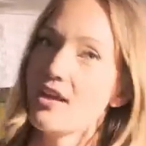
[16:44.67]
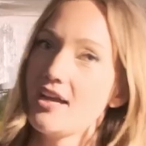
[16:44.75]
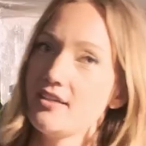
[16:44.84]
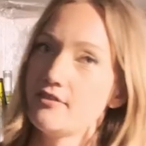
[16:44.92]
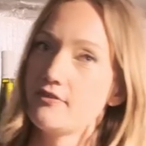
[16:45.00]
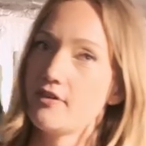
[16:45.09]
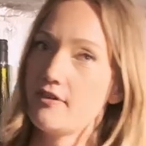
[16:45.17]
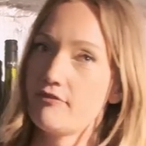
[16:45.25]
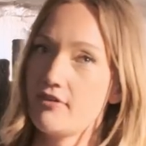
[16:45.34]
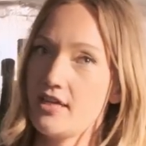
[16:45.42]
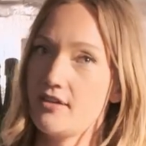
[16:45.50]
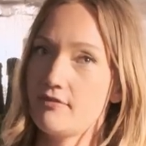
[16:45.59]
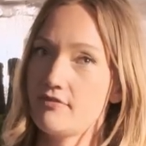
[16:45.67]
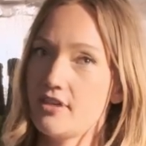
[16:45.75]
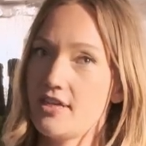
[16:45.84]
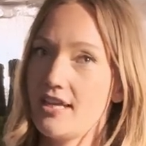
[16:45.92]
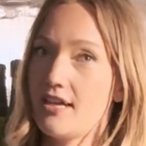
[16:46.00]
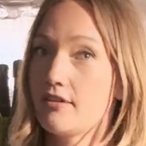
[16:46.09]
kind of afraid of
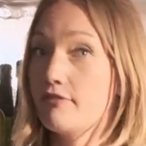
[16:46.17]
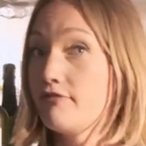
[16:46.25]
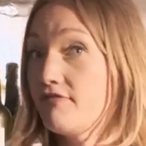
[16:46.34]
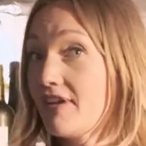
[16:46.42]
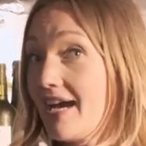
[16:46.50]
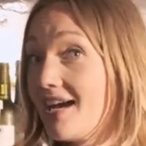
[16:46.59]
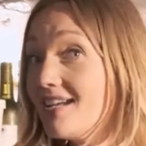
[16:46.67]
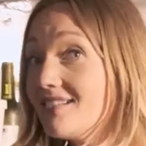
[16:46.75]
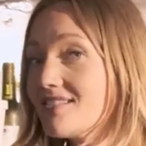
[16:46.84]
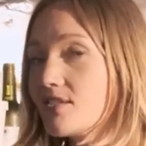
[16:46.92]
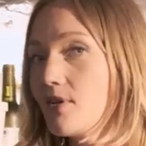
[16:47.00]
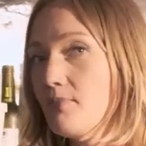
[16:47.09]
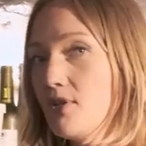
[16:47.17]
running out of fat. So I